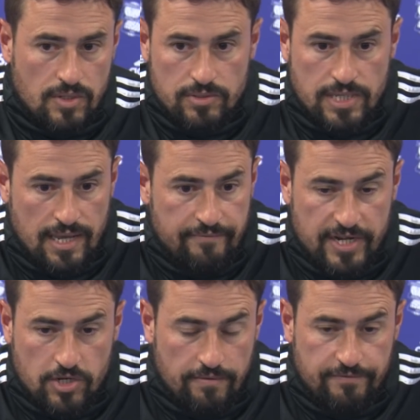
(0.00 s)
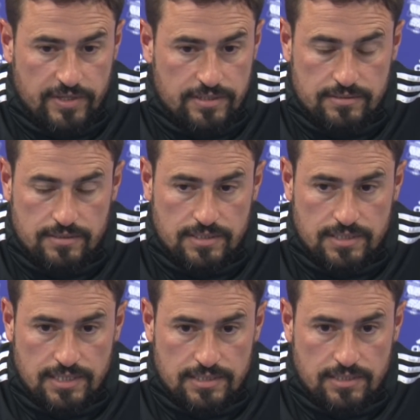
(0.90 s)
Yeah, I'm very confident
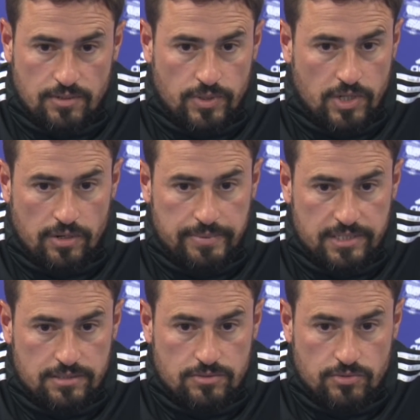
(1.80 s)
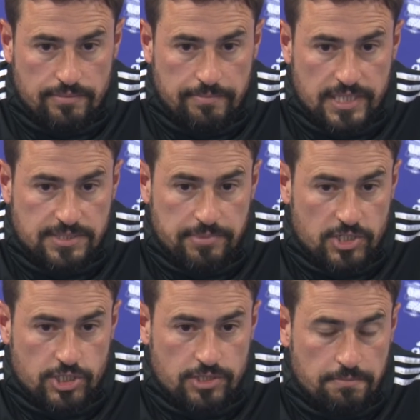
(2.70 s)
that we're going to be to the best
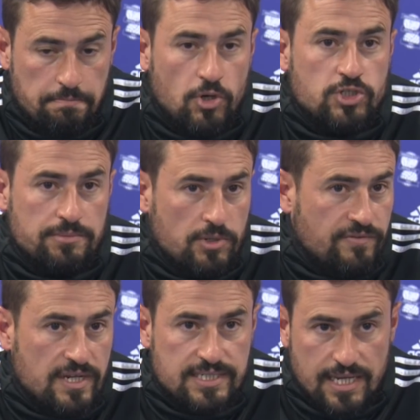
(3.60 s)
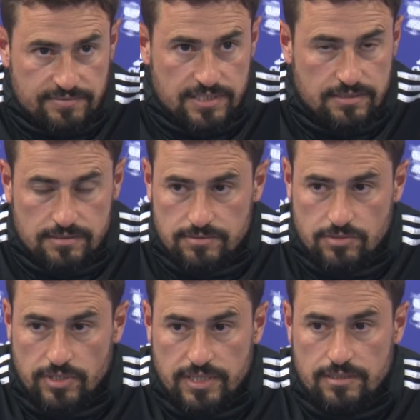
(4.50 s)
version possible of ourselves
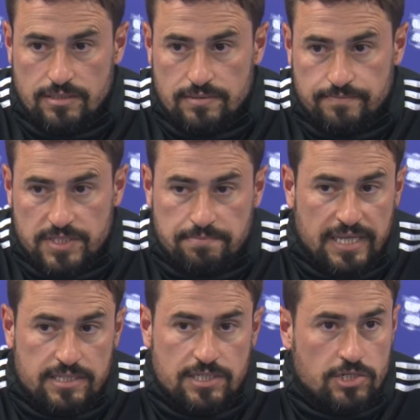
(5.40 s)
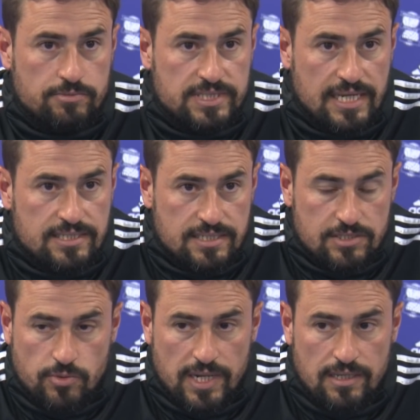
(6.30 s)
despite the circumstances
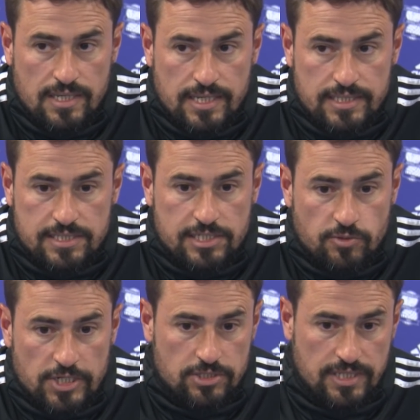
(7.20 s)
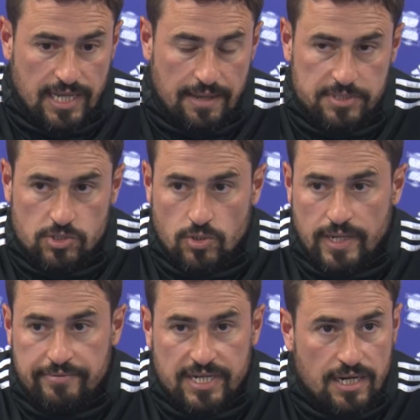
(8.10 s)
as well. It's a situation that happened to
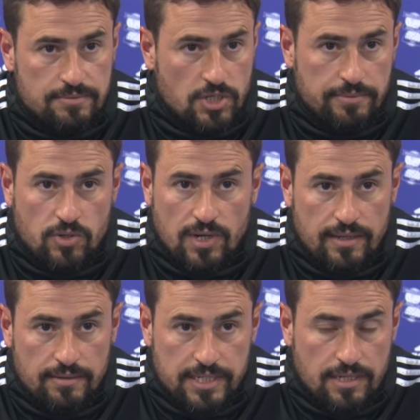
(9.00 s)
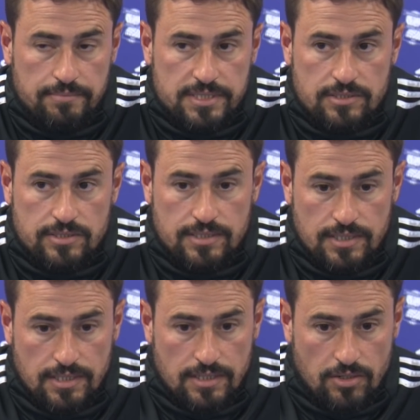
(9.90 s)
every club, so every club is on
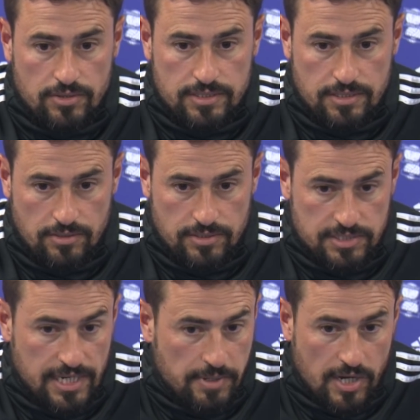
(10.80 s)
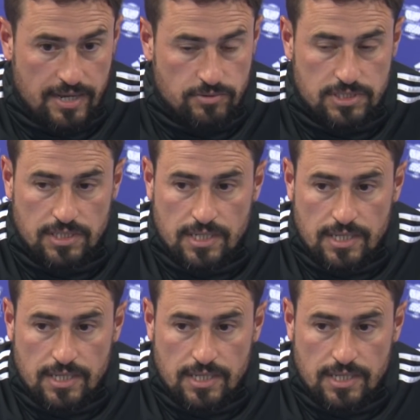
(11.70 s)
the same grounds.